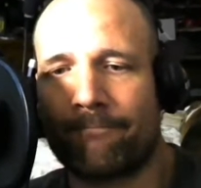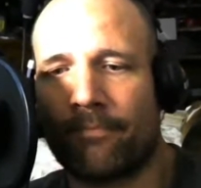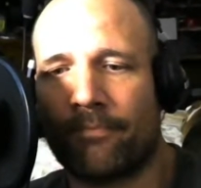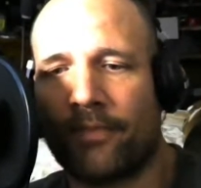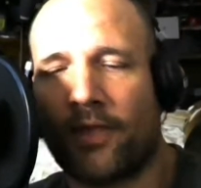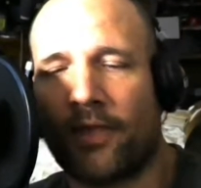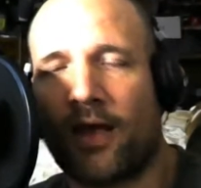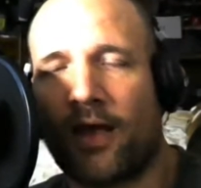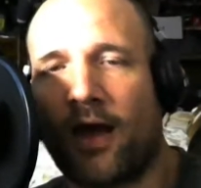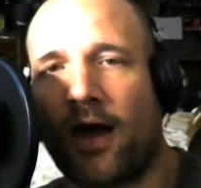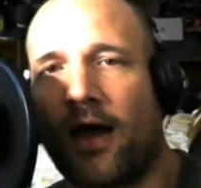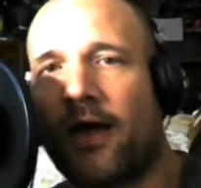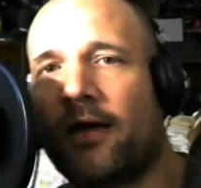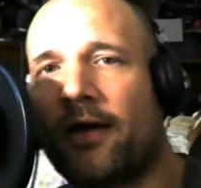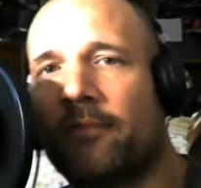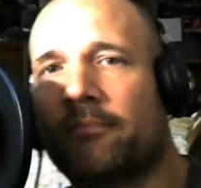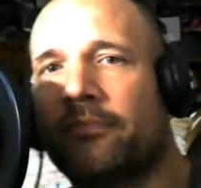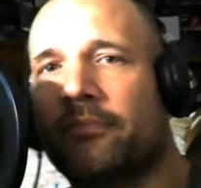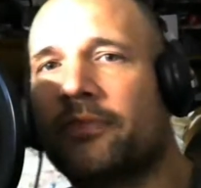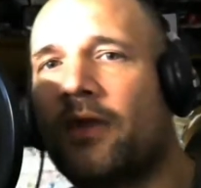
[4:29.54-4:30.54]
I
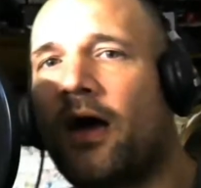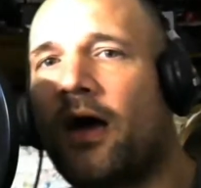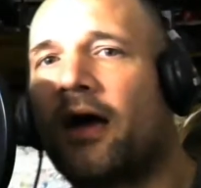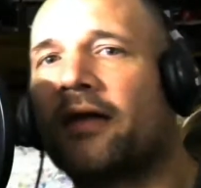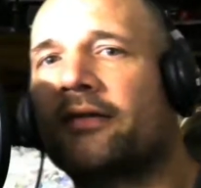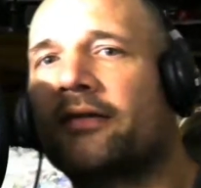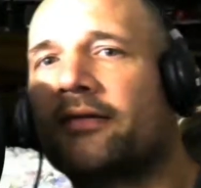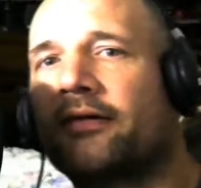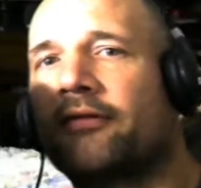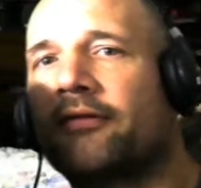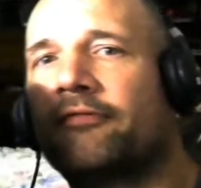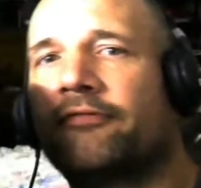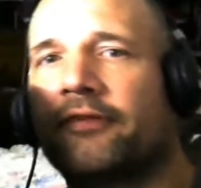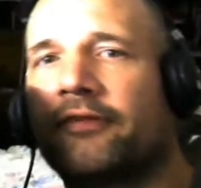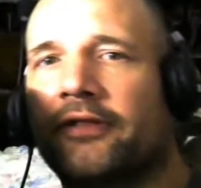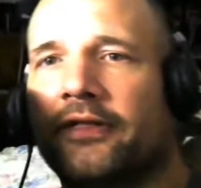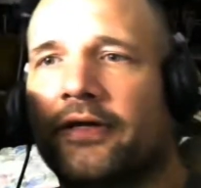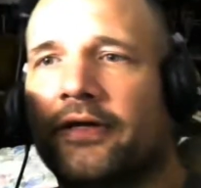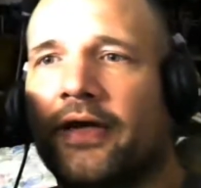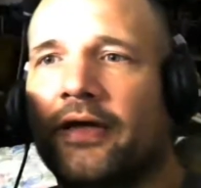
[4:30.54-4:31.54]
am not
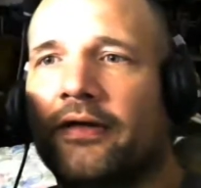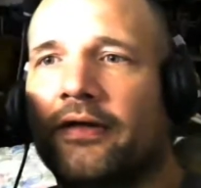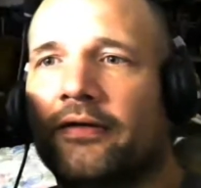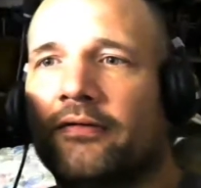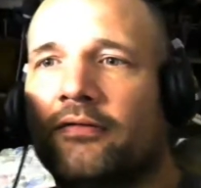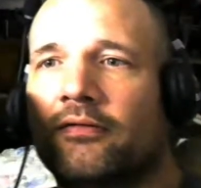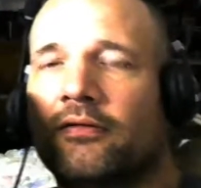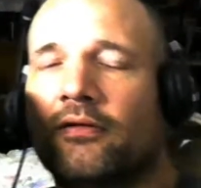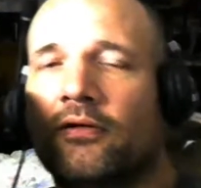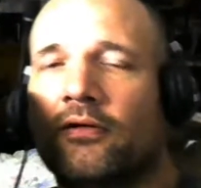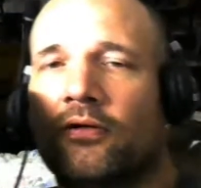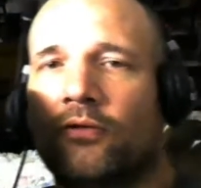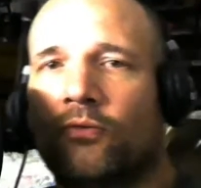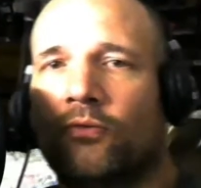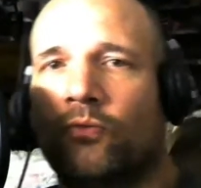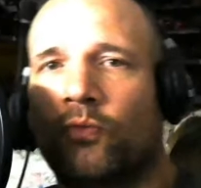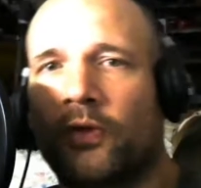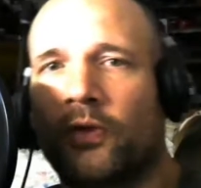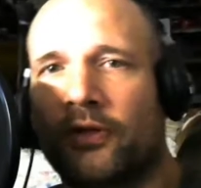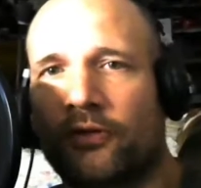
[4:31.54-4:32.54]
affiliated.
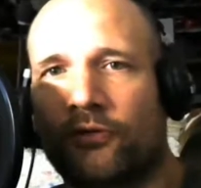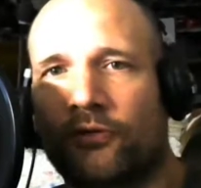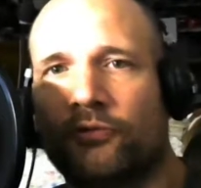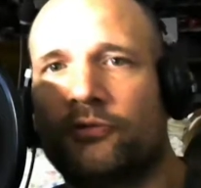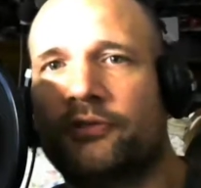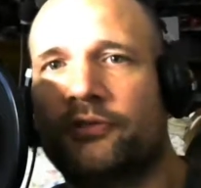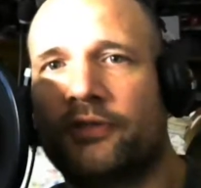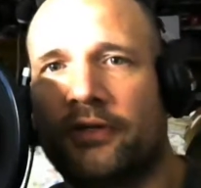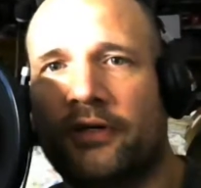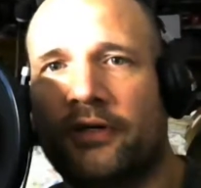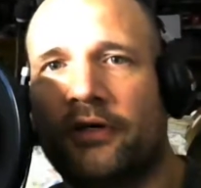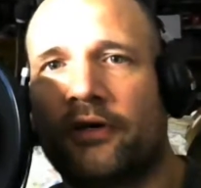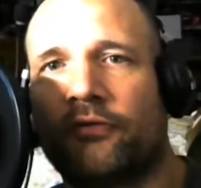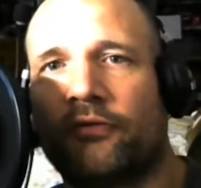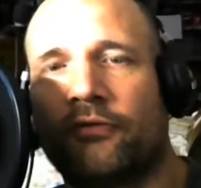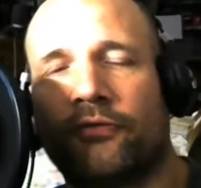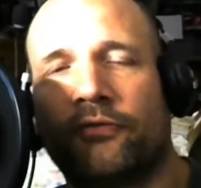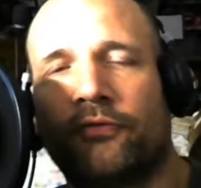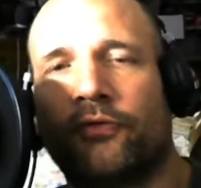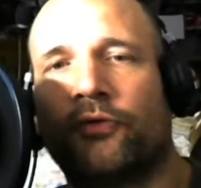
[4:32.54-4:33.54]
When you see a
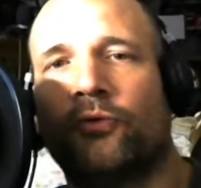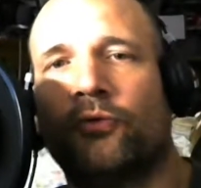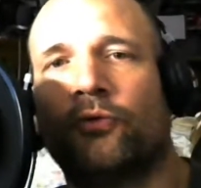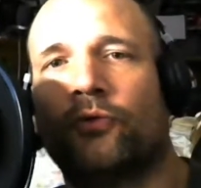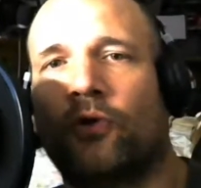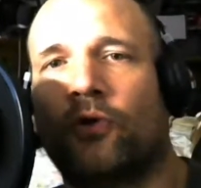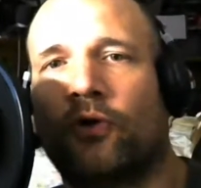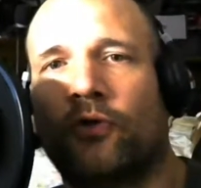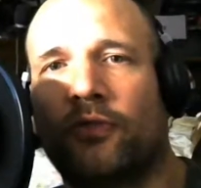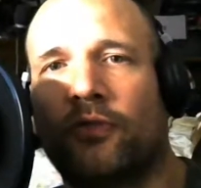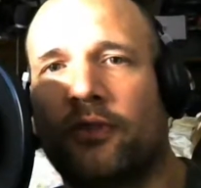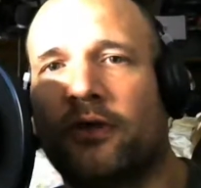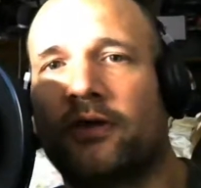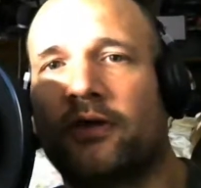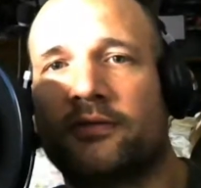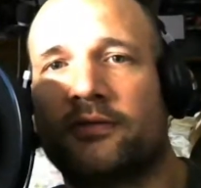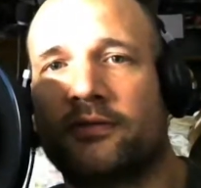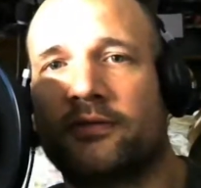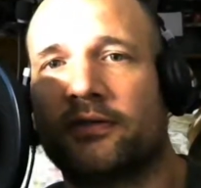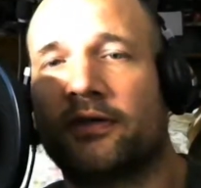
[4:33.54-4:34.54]
review on
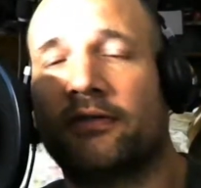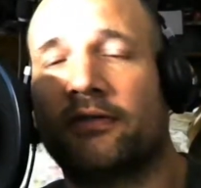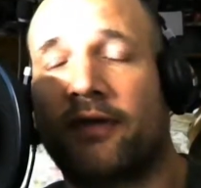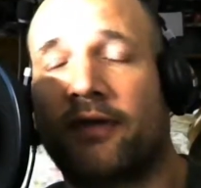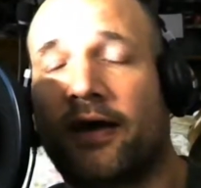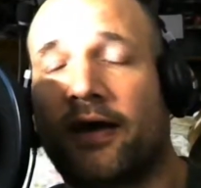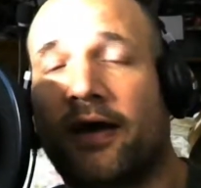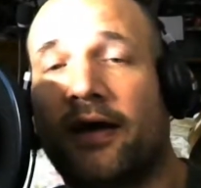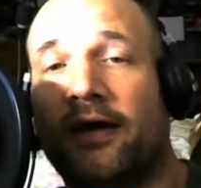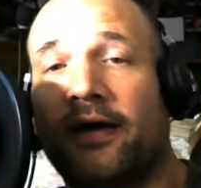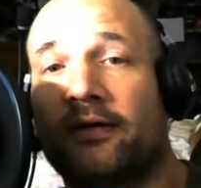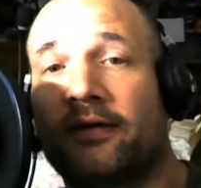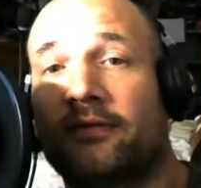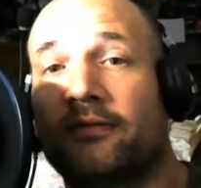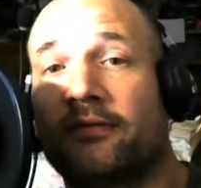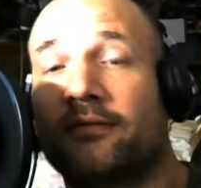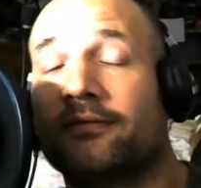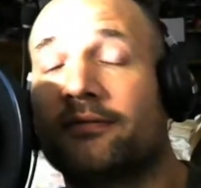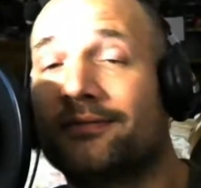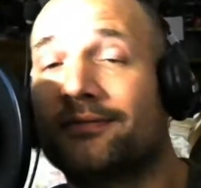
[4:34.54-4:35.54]
this, if I
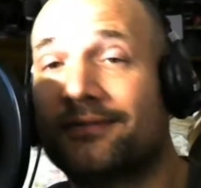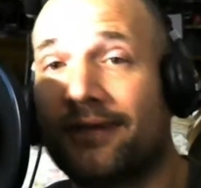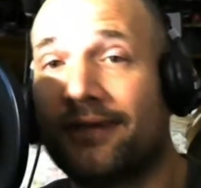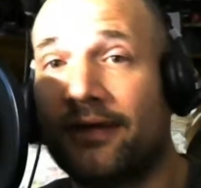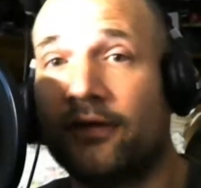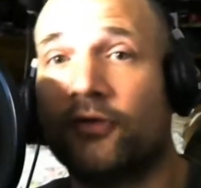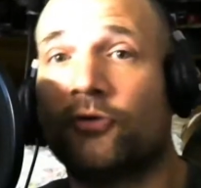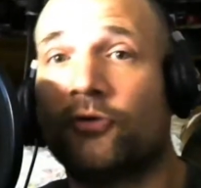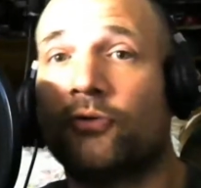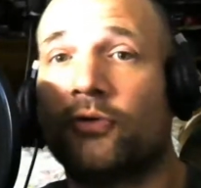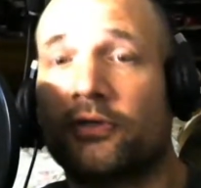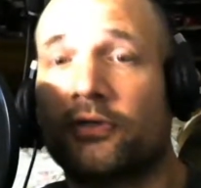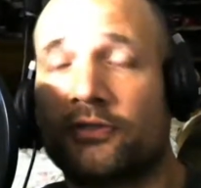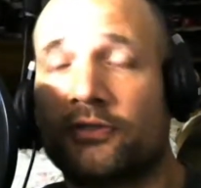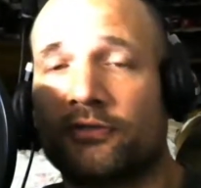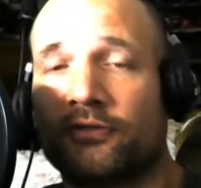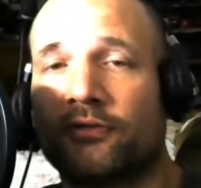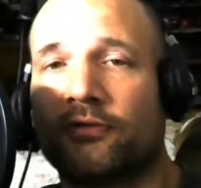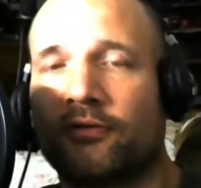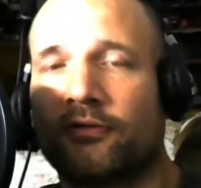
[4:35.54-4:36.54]
tell you it's
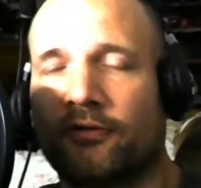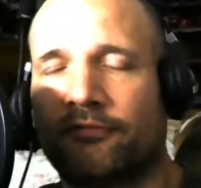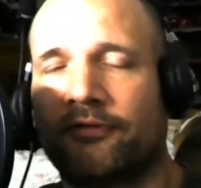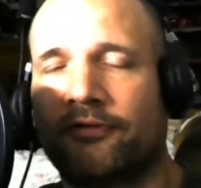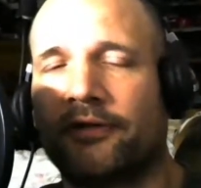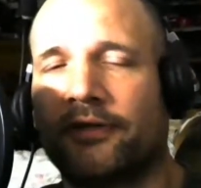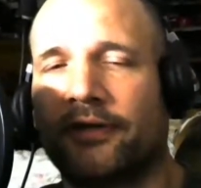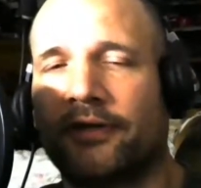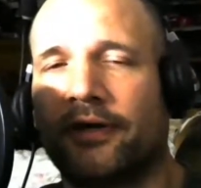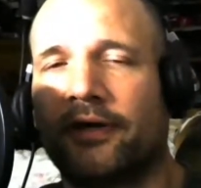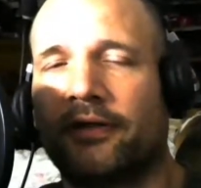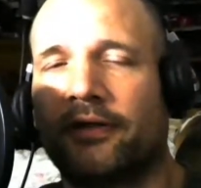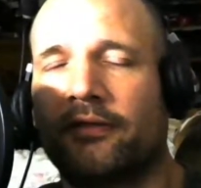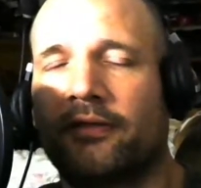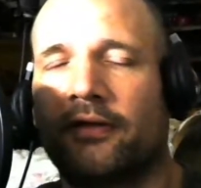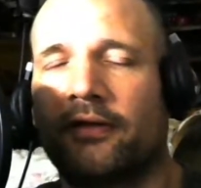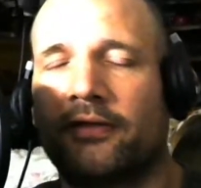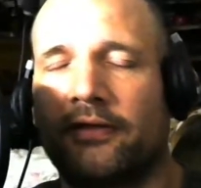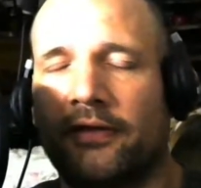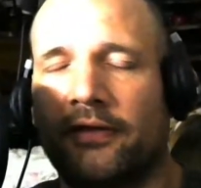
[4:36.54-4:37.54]
affiliated,
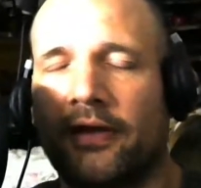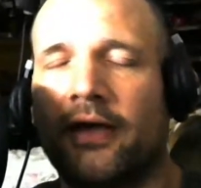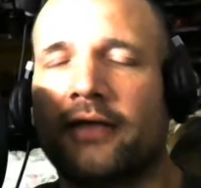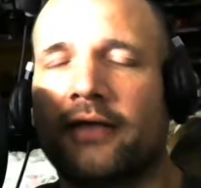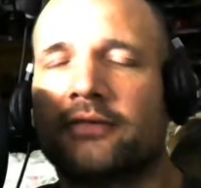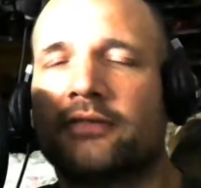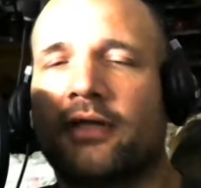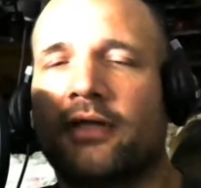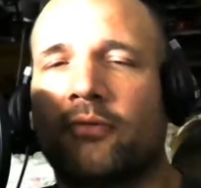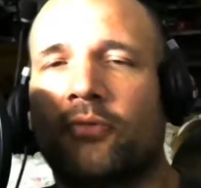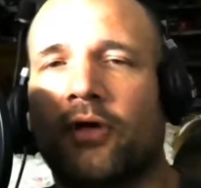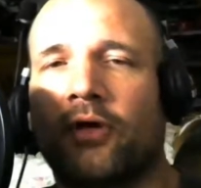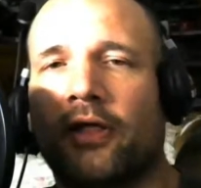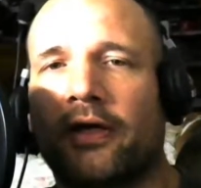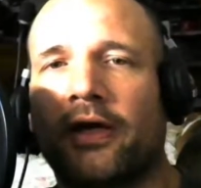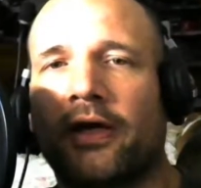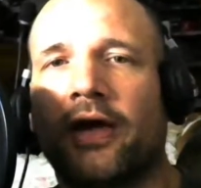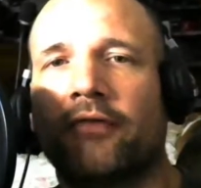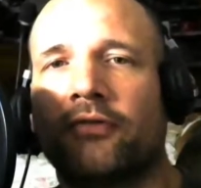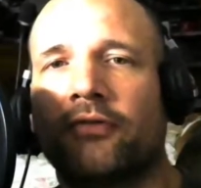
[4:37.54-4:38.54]
then yes, they probably
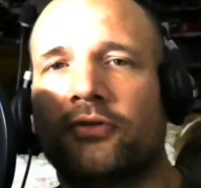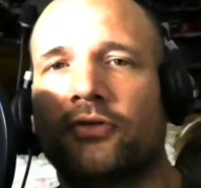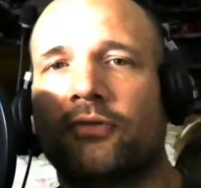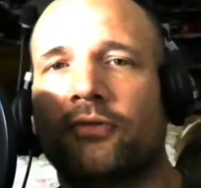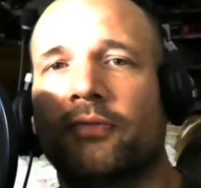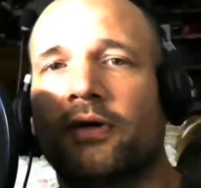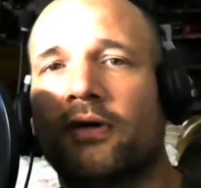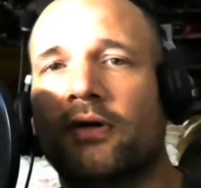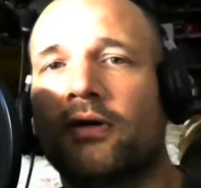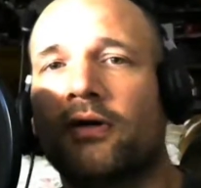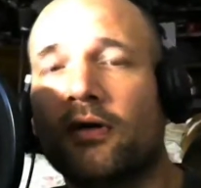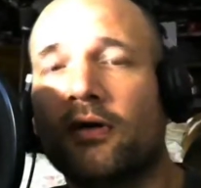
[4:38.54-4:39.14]
gave it to me.